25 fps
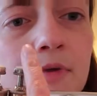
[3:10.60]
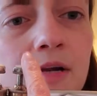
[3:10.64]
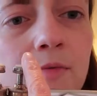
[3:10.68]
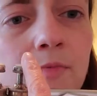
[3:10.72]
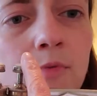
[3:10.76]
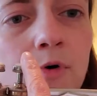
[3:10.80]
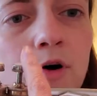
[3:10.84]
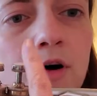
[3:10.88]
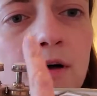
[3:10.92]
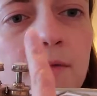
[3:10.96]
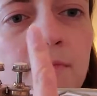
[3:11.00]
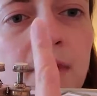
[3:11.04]
to
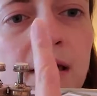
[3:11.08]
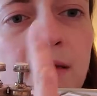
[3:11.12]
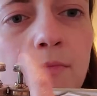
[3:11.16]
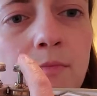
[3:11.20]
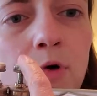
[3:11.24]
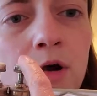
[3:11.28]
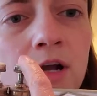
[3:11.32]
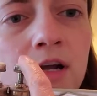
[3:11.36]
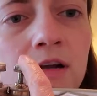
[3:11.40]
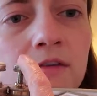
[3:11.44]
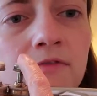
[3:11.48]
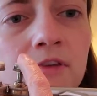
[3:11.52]
put my
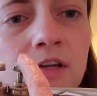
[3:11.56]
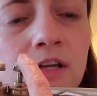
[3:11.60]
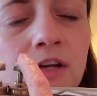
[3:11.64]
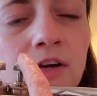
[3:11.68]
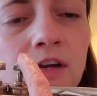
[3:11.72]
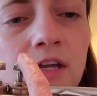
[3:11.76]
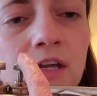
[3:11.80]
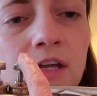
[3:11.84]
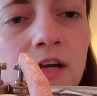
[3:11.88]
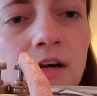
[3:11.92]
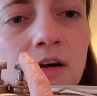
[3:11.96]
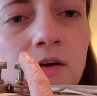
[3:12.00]
pointer finger
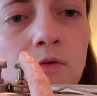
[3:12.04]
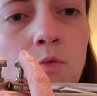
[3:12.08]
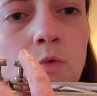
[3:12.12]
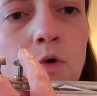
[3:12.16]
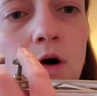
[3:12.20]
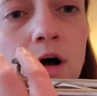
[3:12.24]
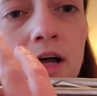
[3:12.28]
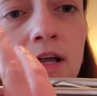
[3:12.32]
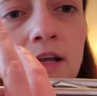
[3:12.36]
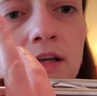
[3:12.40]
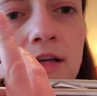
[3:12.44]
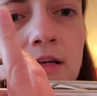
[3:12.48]
here,
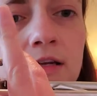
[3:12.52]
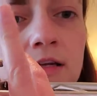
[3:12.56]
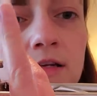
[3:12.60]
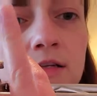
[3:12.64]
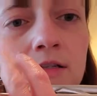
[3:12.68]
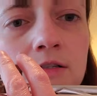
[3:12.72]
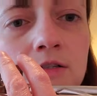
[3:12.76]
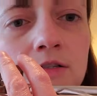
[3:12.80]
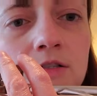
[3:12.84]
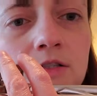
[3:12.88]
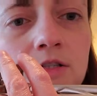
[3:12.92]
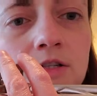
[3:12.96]
1,
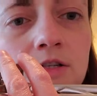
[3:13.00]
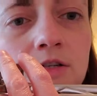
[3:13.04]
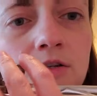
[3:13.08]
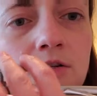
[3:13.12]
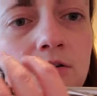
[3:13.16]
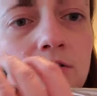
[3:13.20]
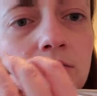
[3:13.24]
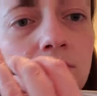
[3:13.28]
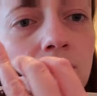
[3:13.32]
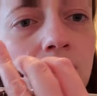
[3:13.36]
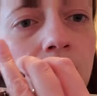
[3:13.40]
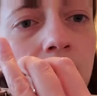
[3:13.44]

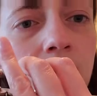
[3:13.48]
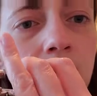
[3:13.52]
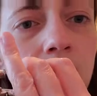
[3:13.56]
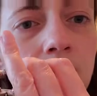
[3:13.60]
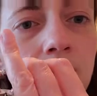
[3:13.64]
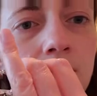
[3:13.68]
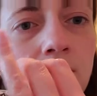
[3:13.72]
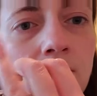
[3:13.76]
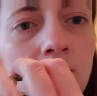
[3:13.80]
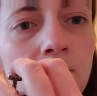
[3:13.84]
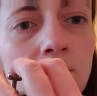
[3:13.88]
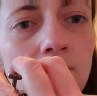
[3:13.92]
2,
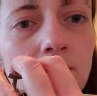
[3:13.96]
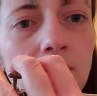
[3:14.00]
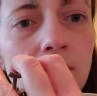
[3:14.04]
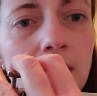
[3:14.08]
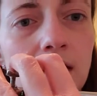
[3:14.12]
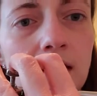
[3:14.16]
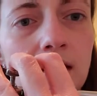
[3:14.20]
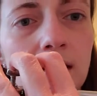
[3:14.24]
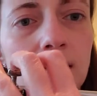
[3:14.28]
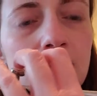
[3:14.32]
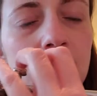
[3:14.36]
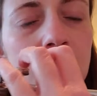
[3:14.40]

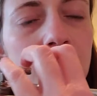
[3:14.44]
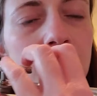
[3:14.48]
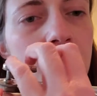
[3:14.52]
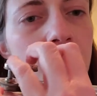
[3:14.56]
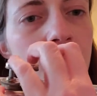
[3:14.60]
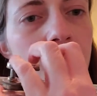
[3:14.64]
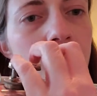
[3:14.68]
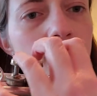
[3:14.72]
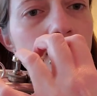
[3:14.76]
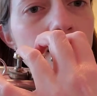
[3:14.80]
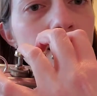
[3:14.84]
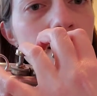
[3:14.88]
3. All